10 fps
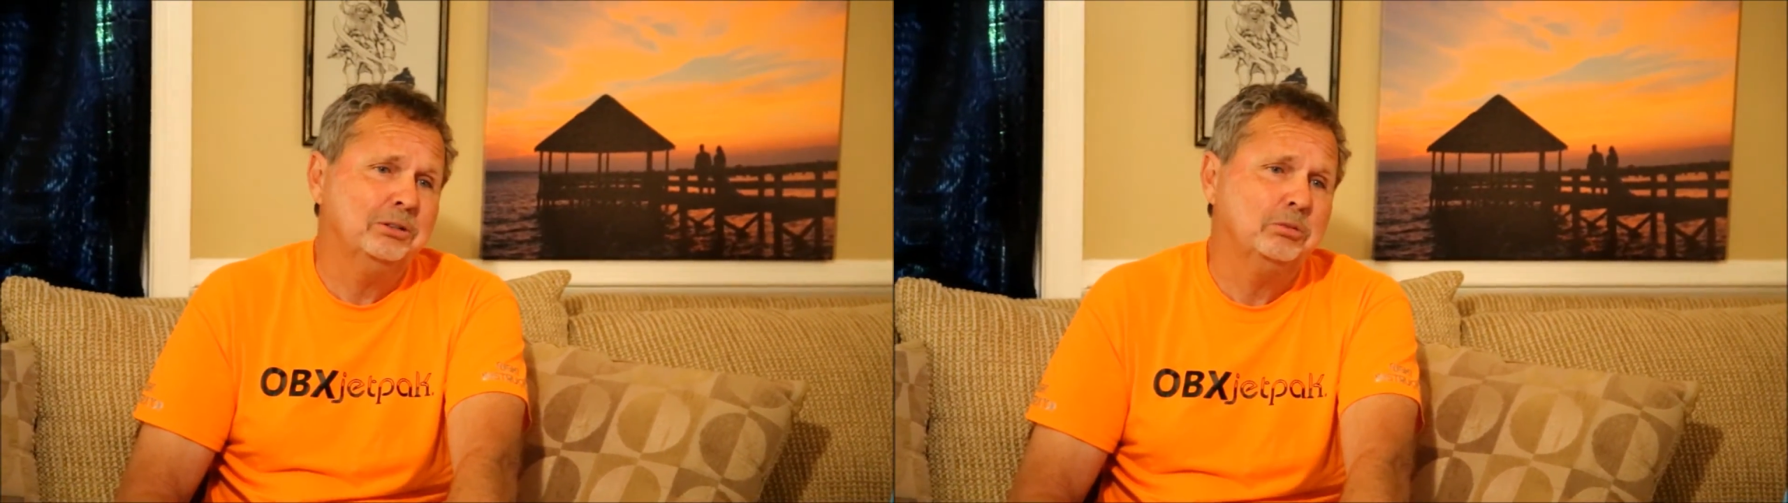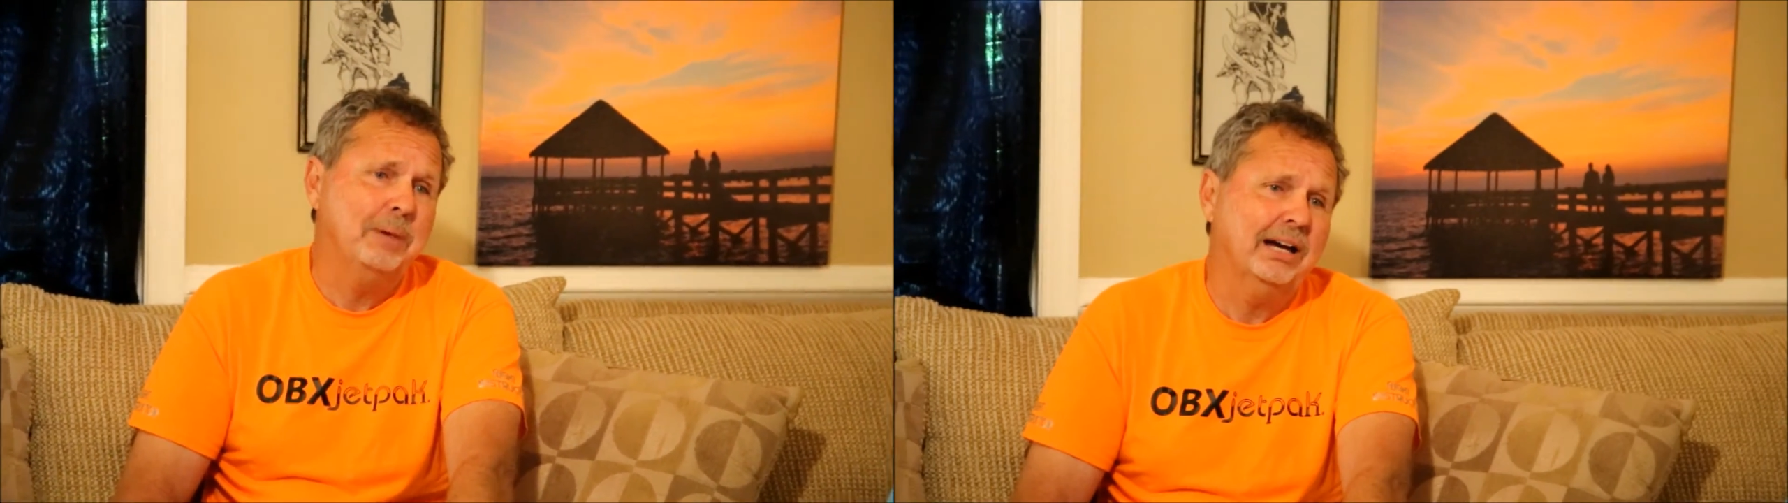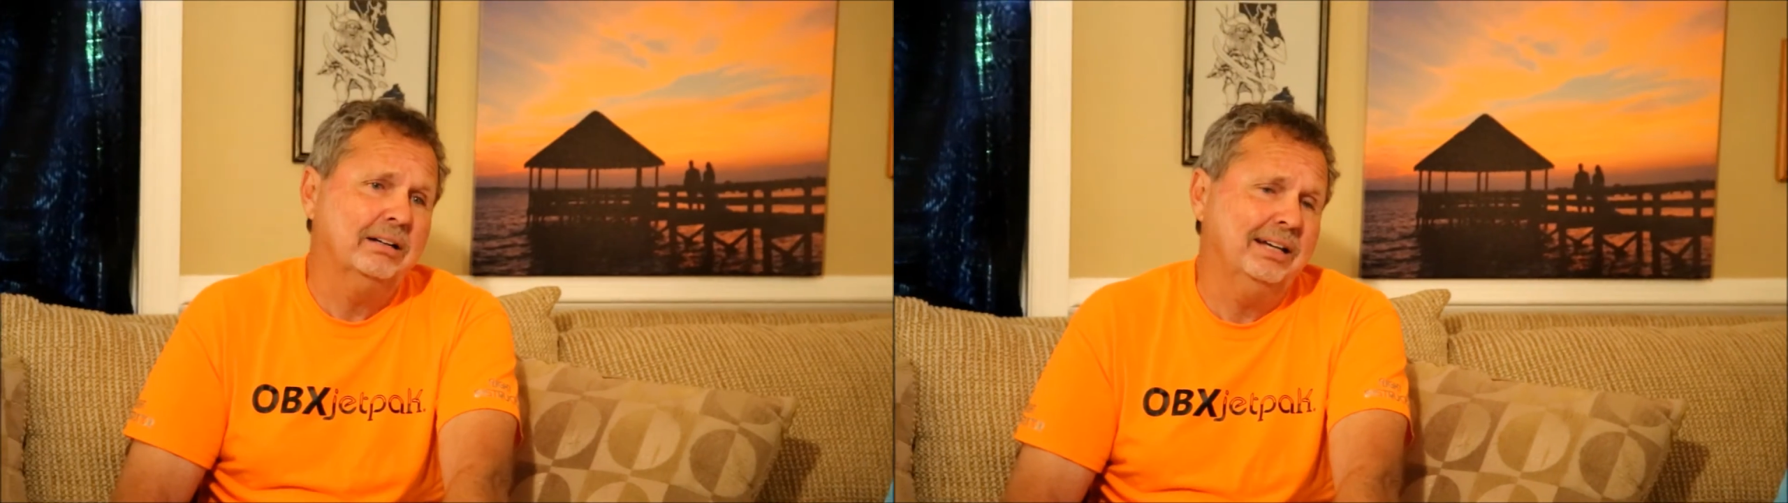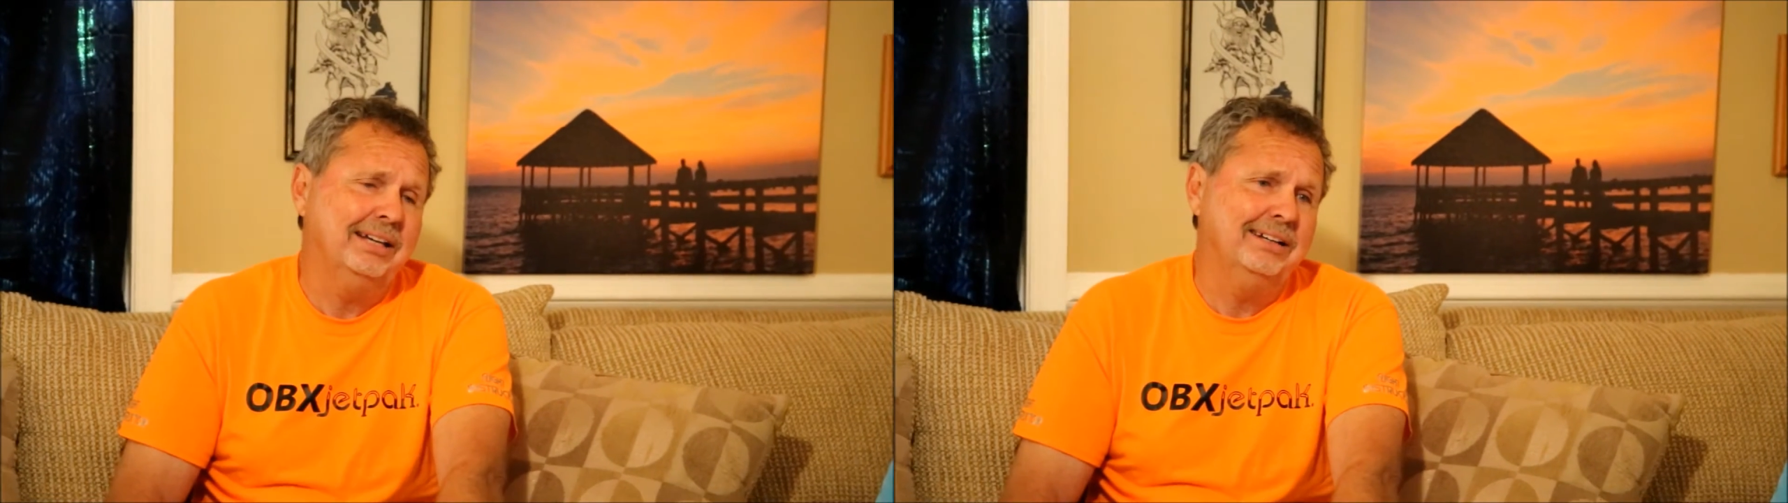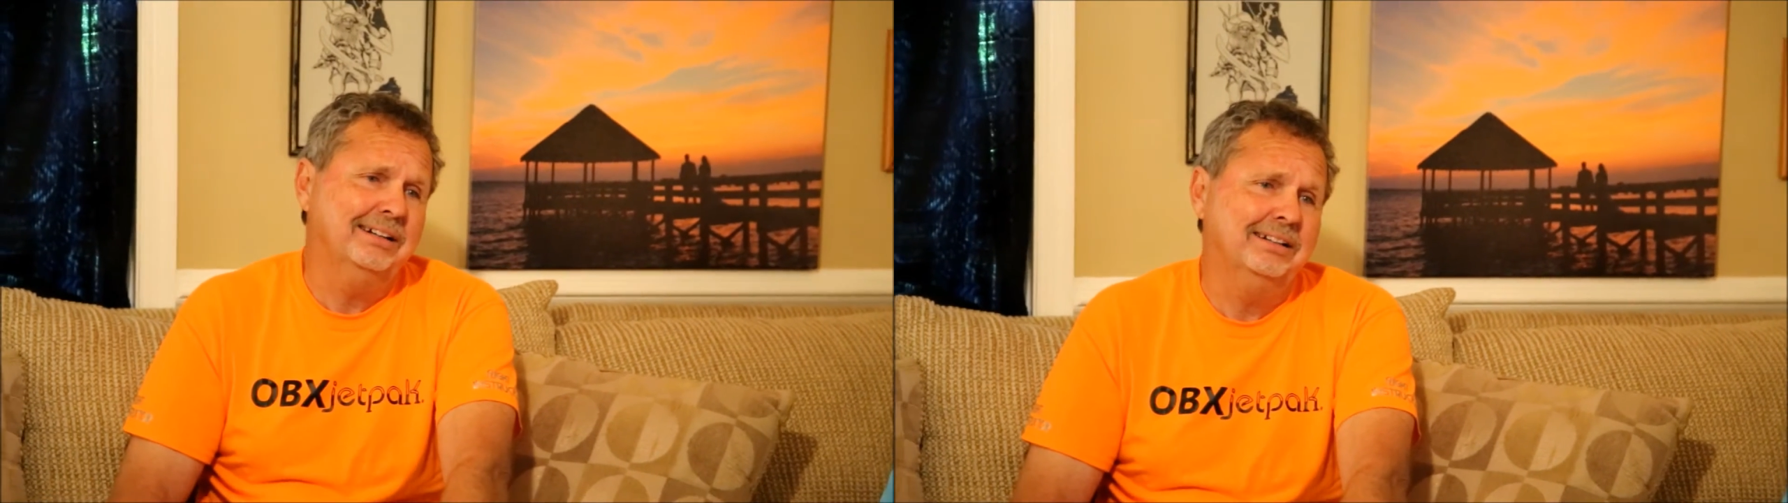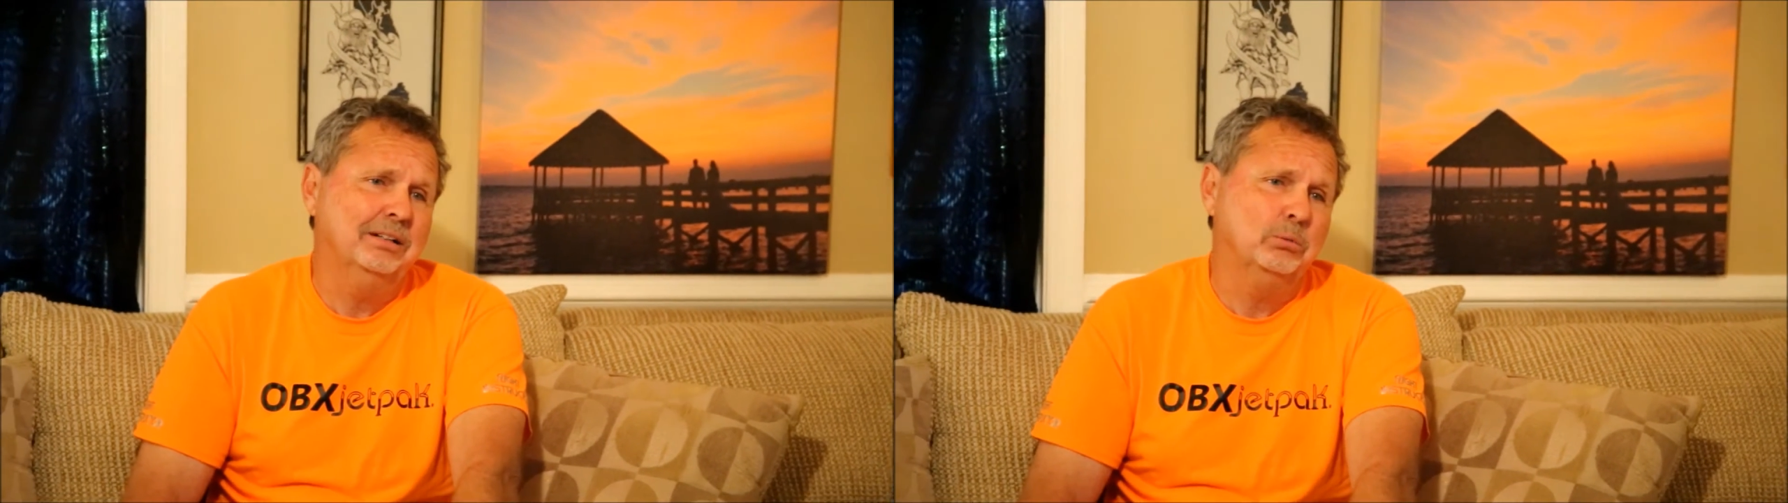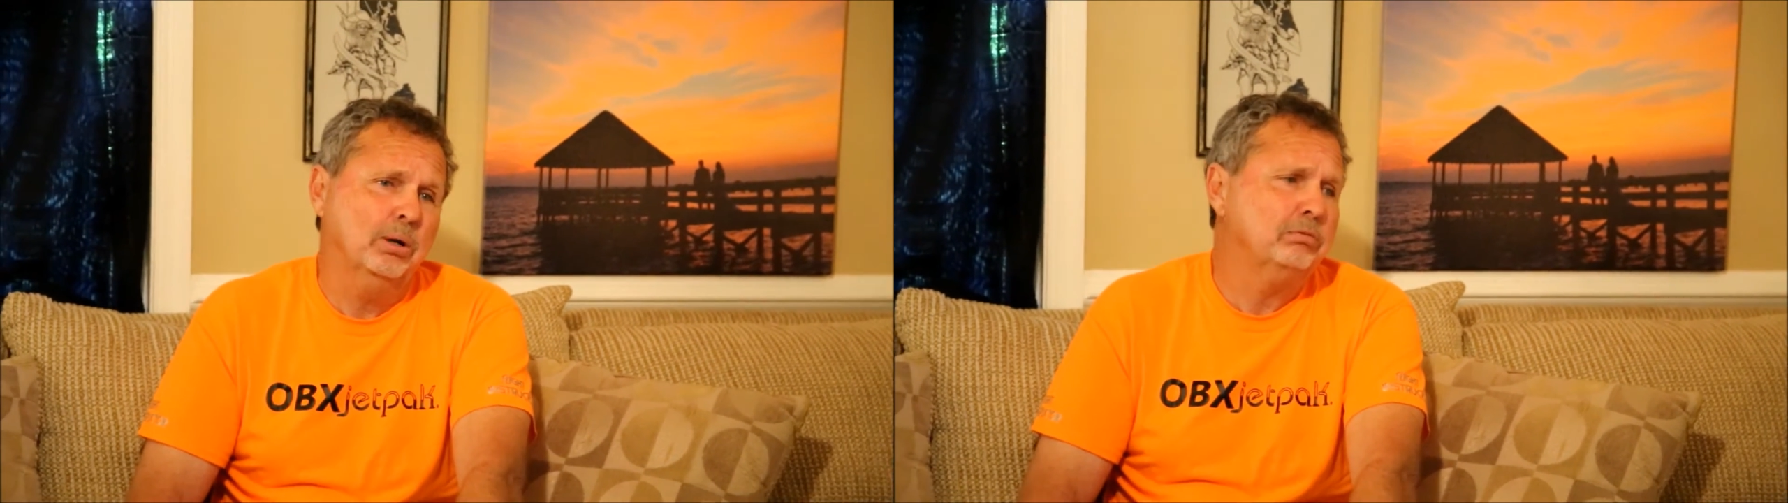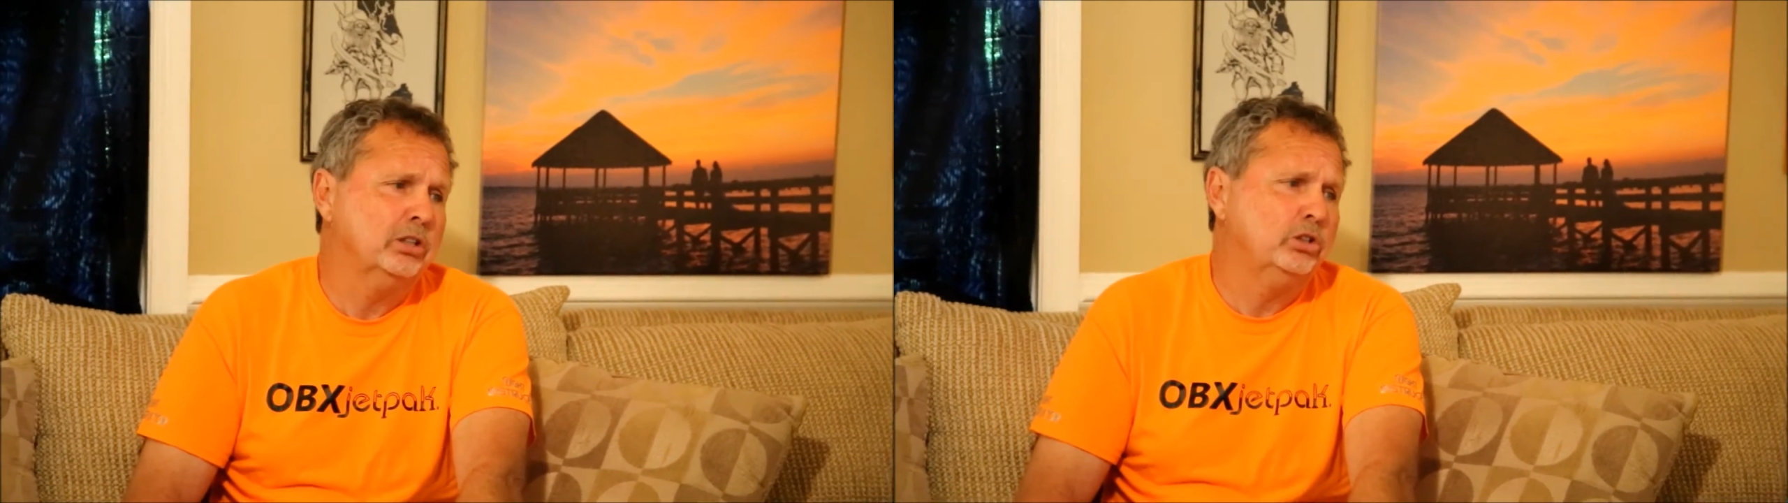It's about a
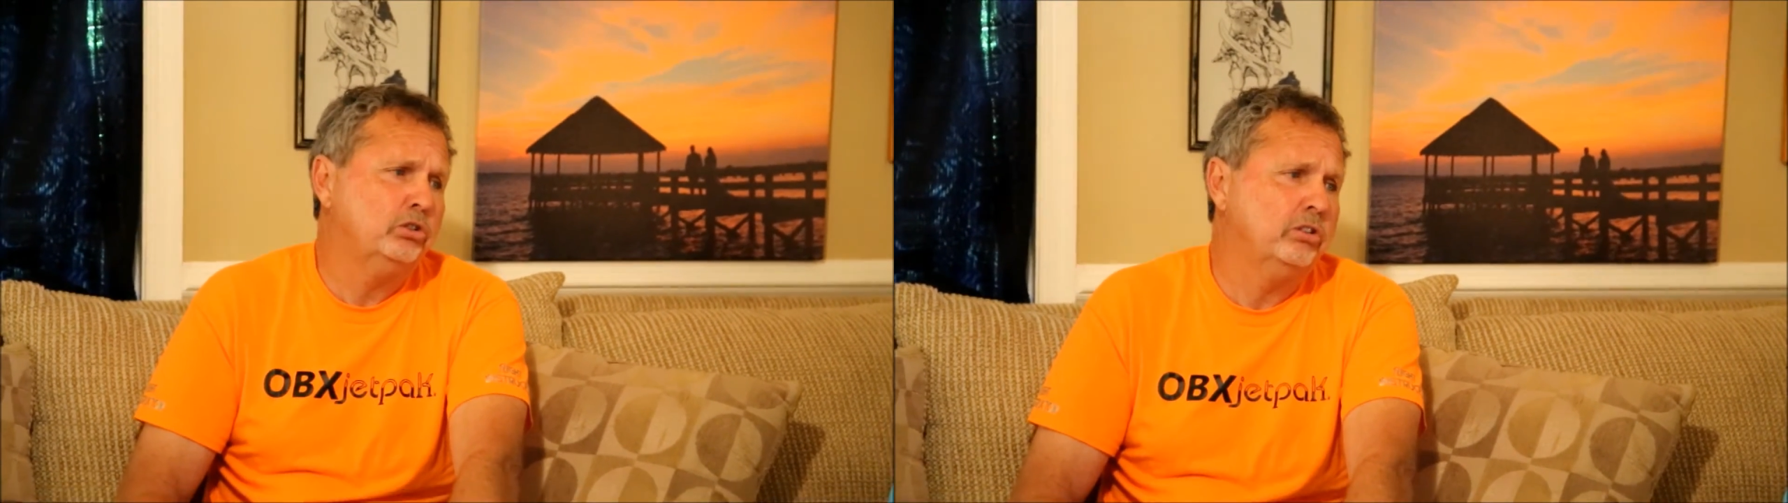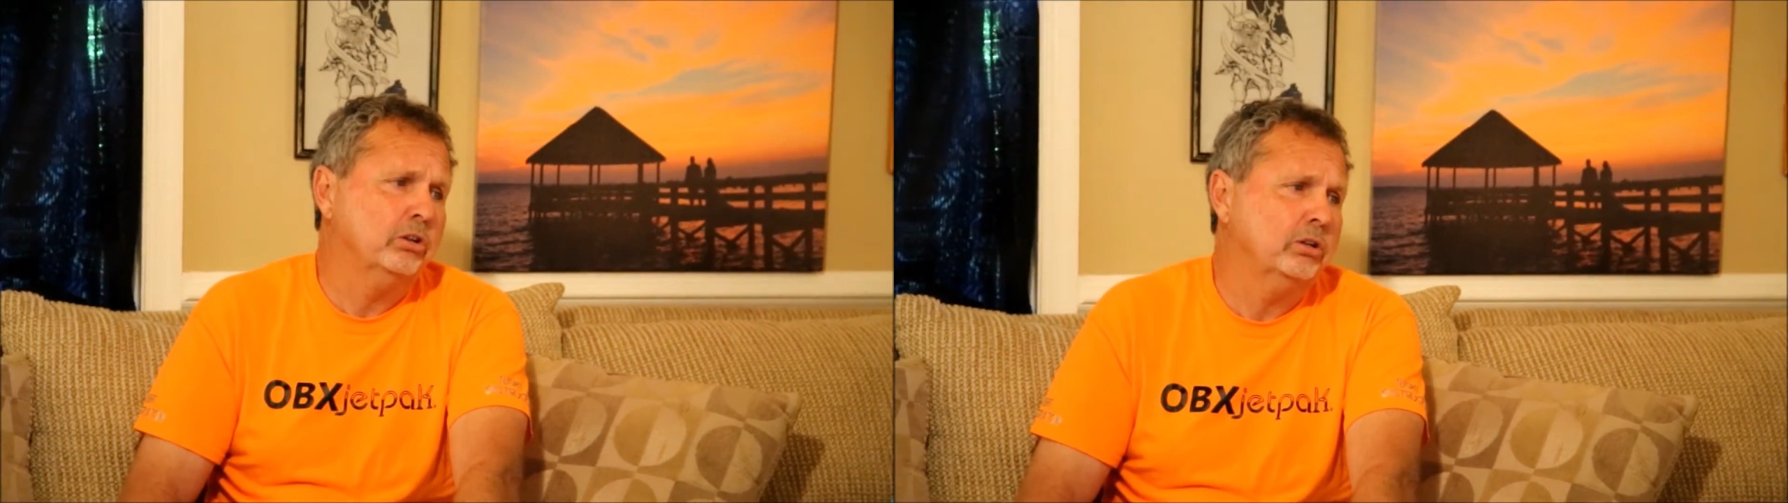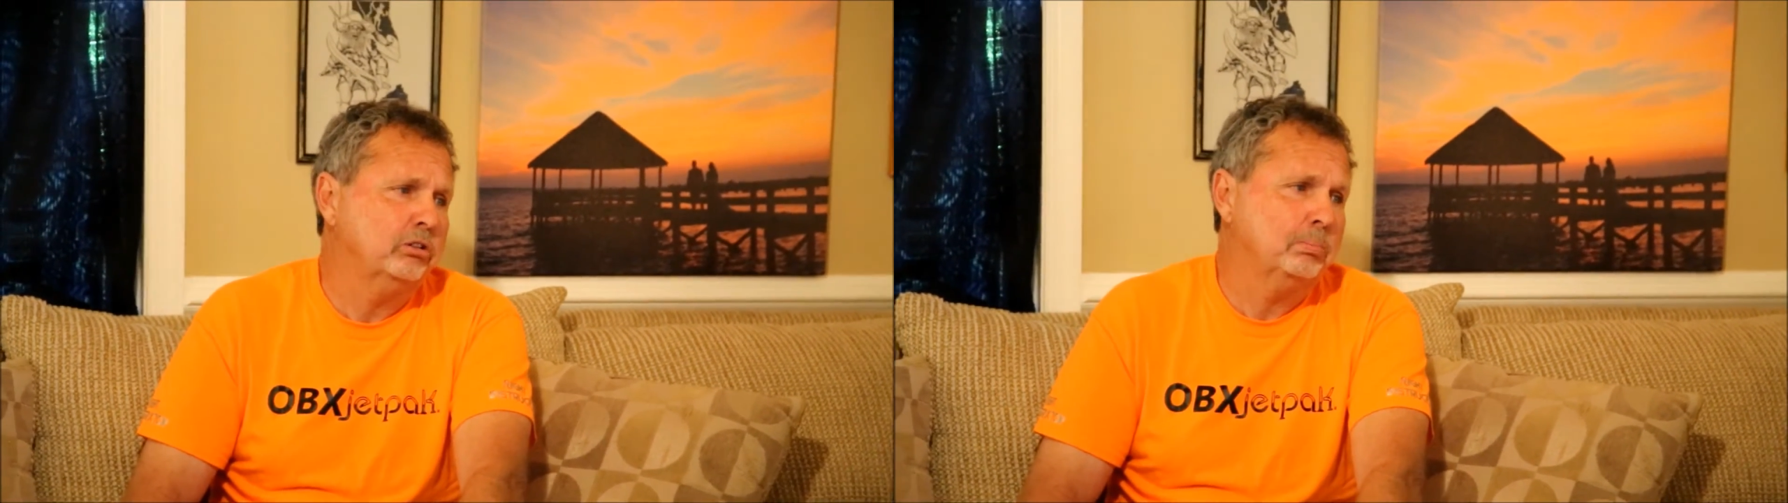revolutionary